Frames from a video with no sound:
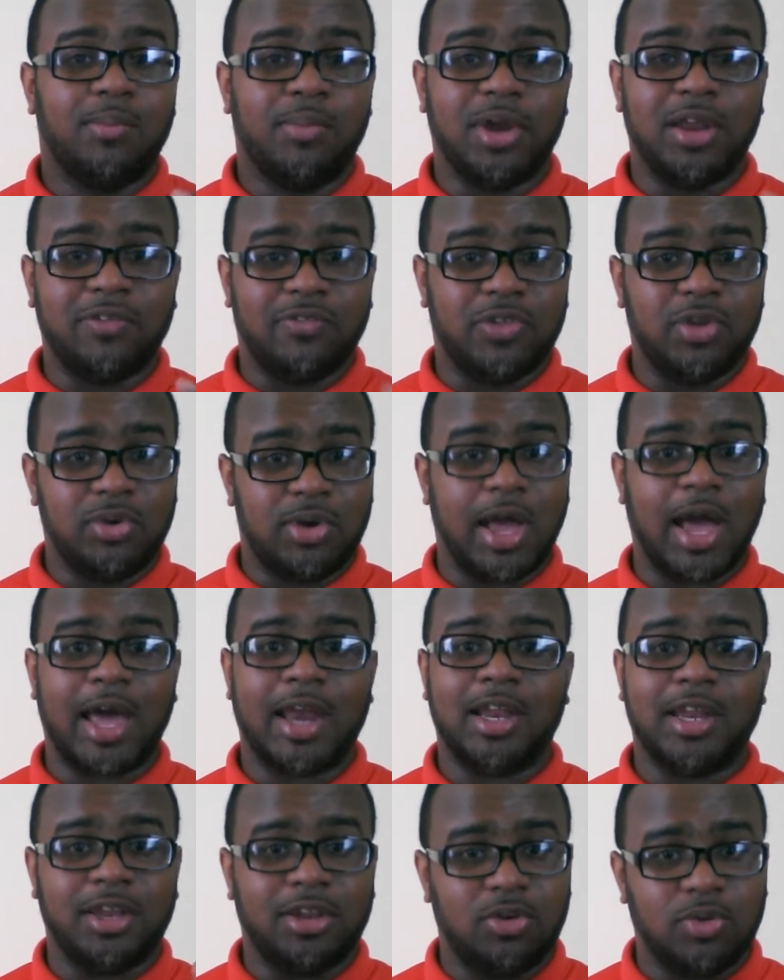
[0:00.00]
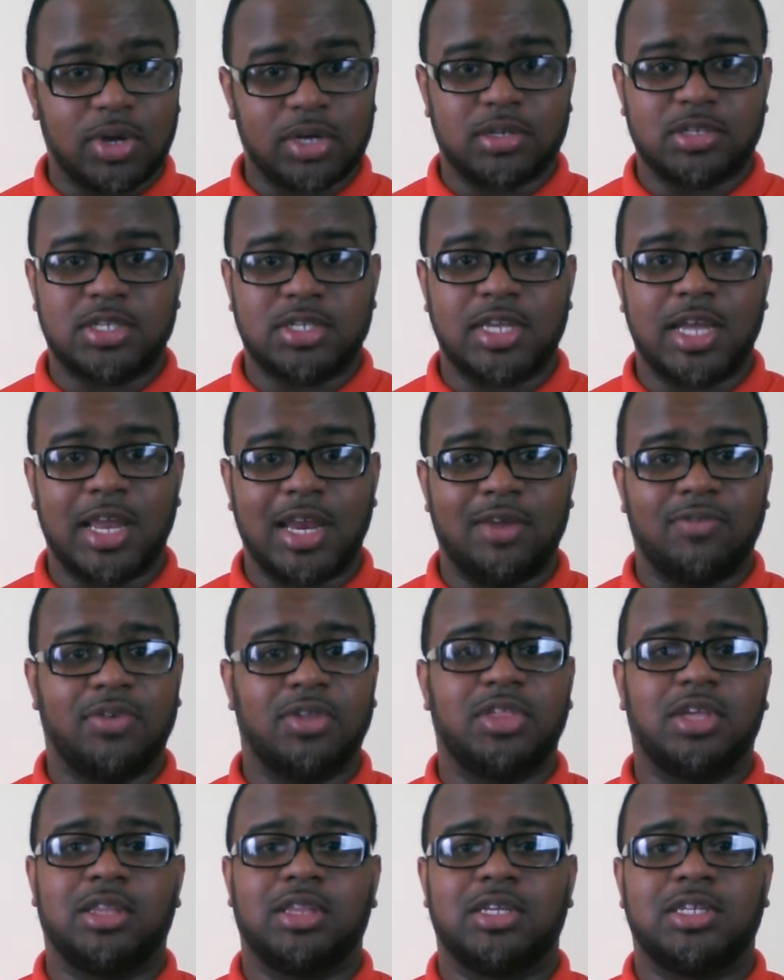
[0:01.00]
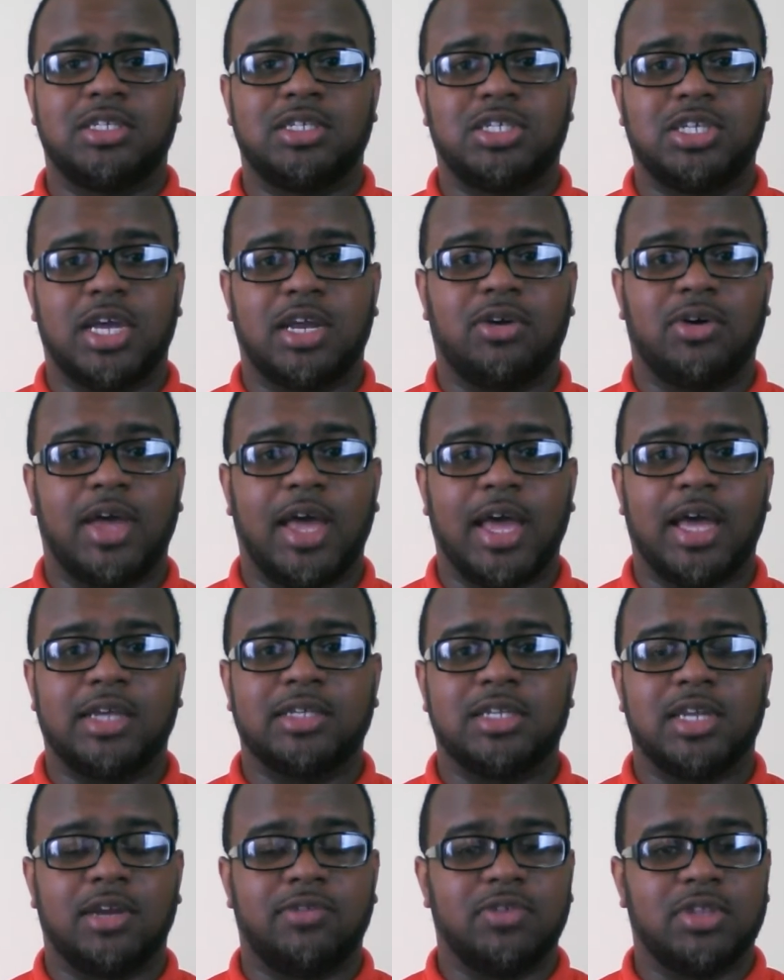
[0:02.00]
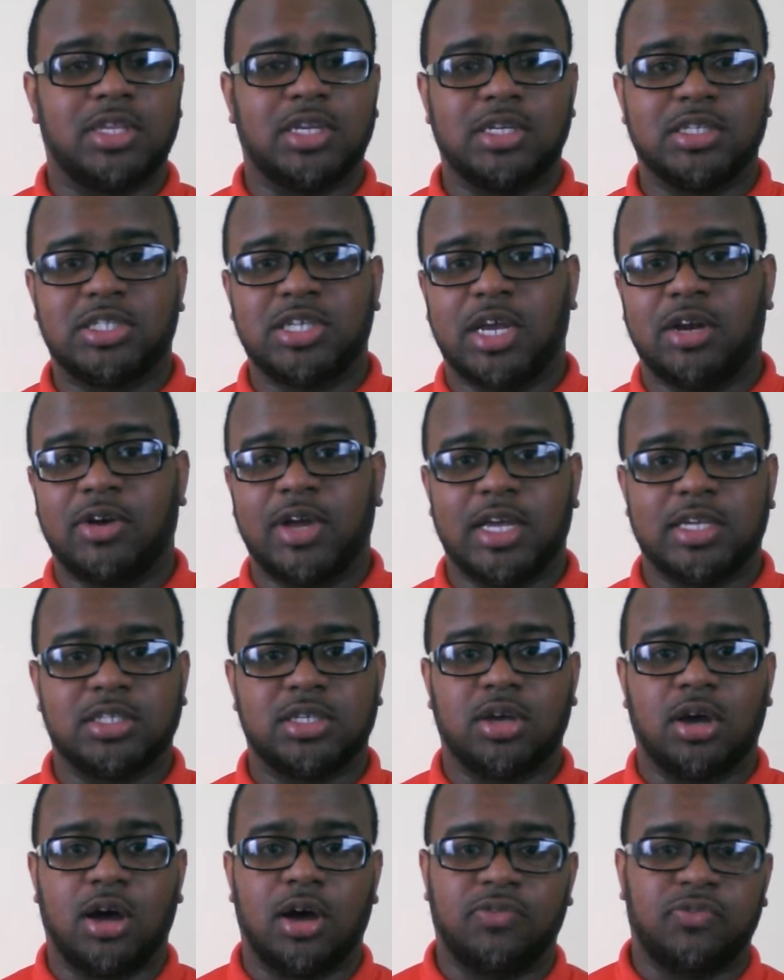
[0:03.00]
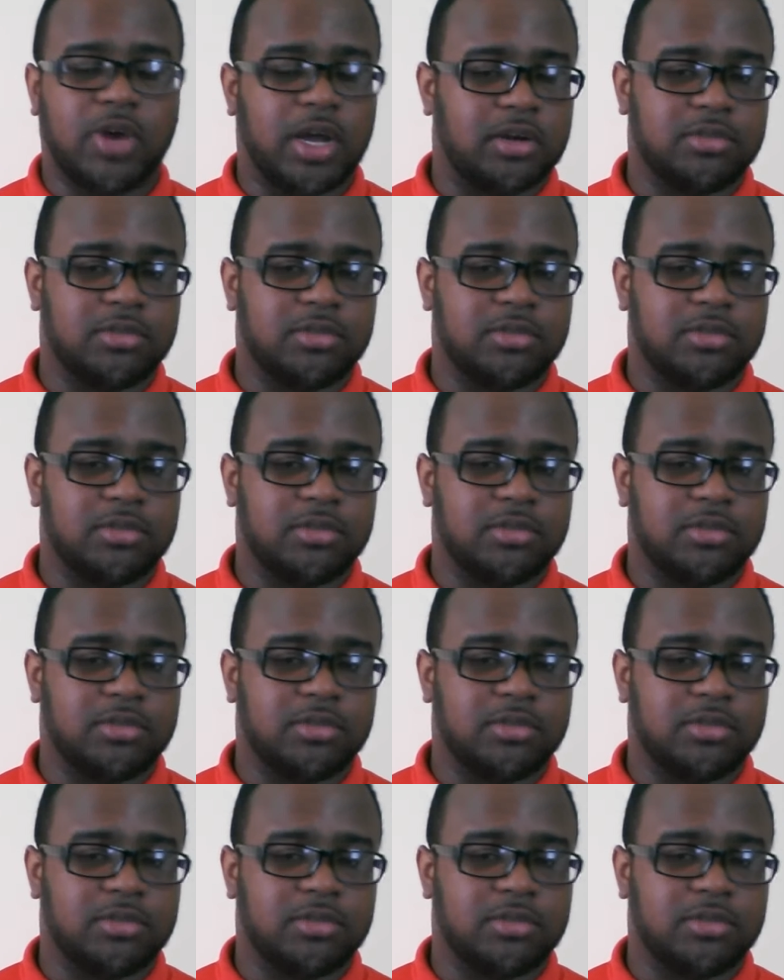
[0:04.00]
But if you got it, you understand everything that this channel has and everything this channel has to offer.